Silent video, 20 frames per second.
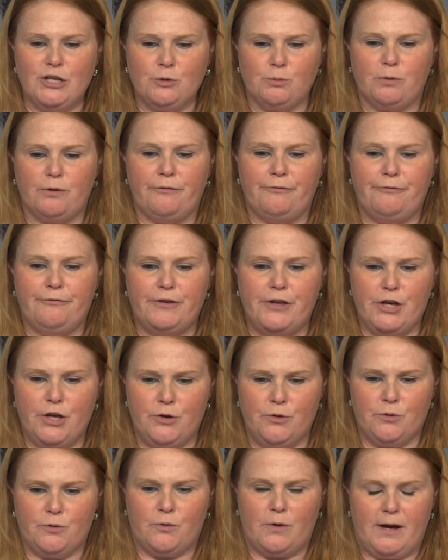to
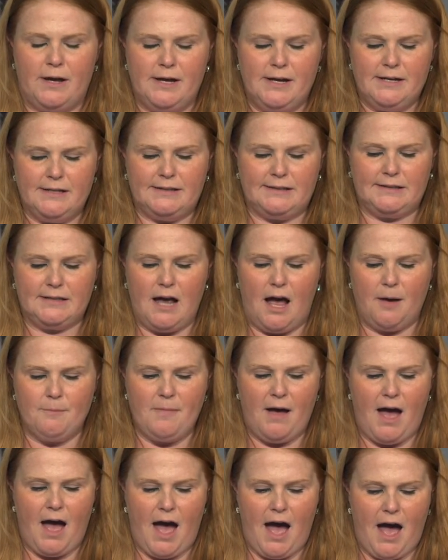review
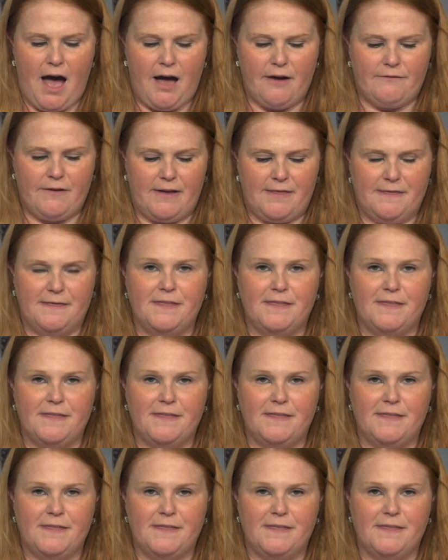some of